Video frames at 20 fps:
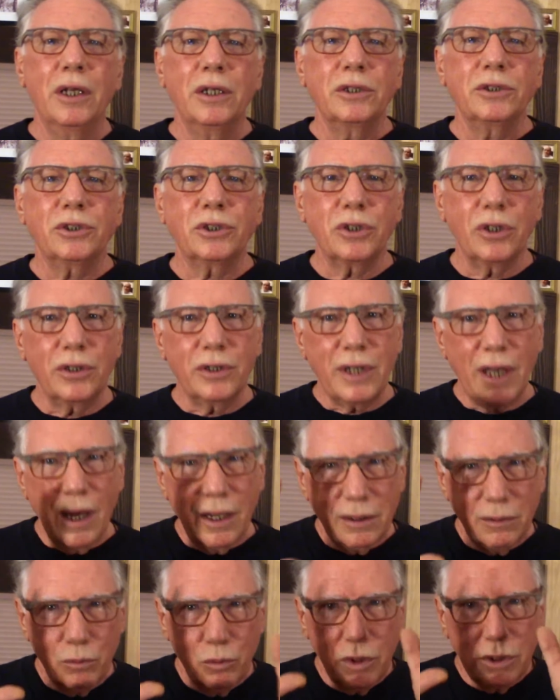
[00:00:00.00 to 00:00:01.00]
so
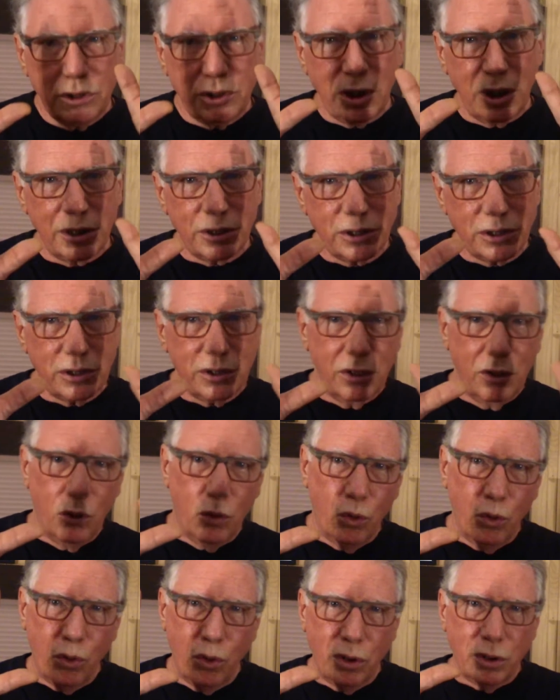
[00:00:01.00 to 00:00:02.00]
that we just
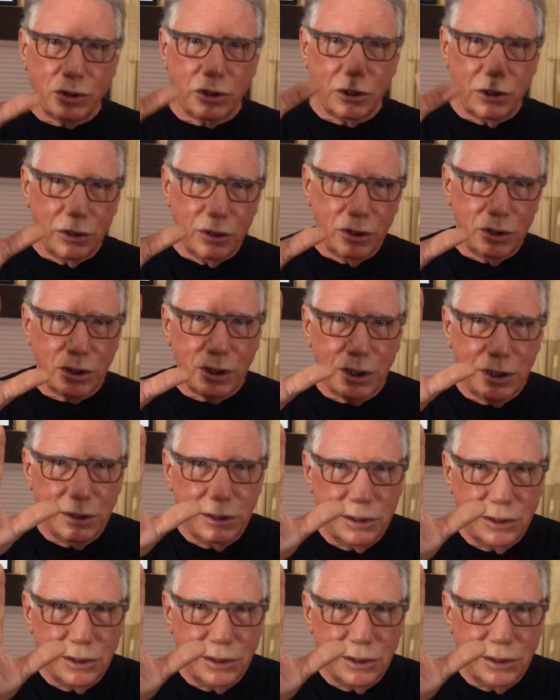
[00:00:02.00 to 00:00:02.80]
alter the